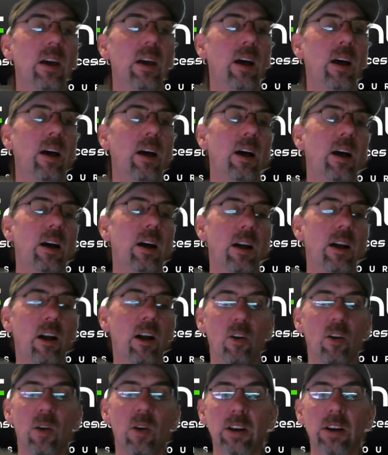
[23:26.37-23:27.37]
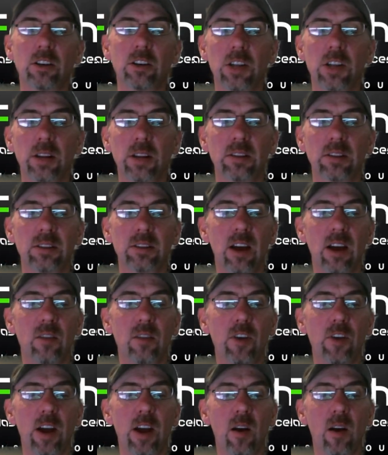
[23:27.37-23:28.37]
uh, I'll go ahead and shut this down
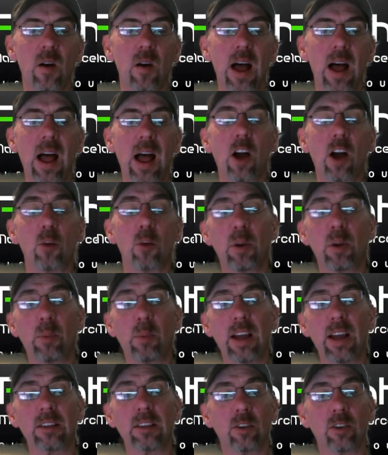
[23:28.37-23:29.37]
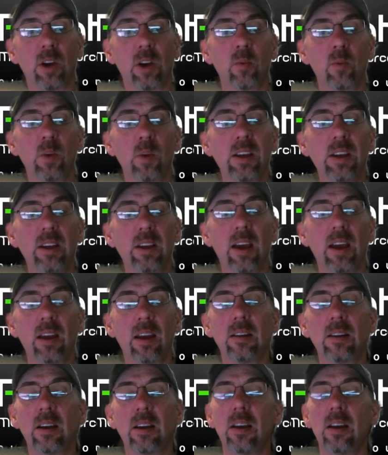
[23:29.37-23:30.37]
for now. I hope everybody has a great
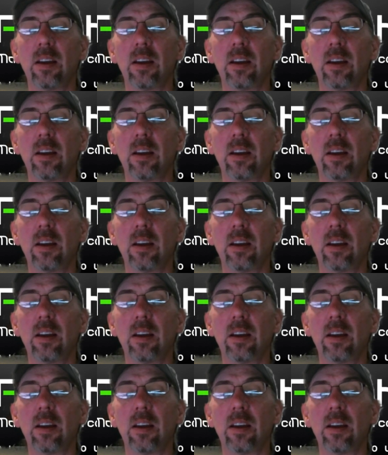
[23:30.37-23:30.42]
weekend.